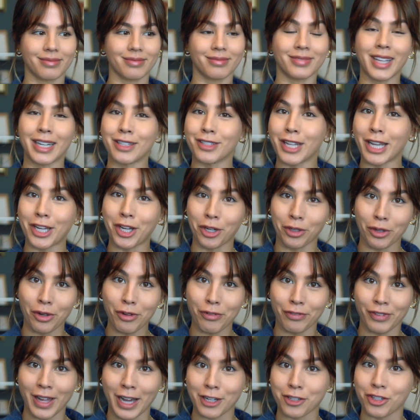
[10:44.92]
Then take your little
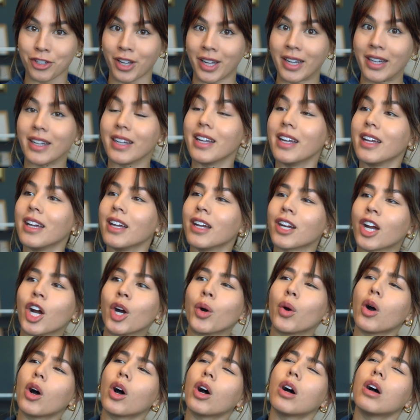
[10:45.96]
flashlight and
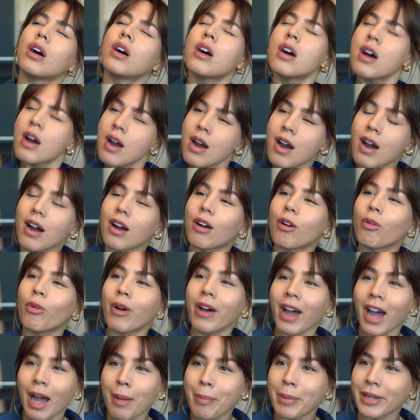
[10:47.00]
go, huh,
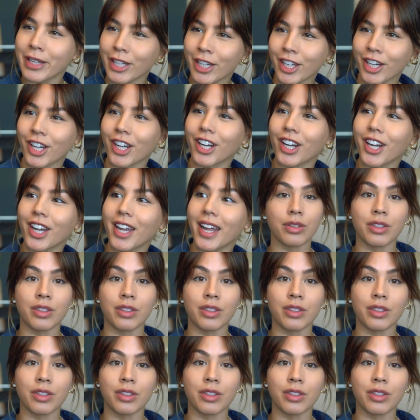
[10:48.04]
what happened here?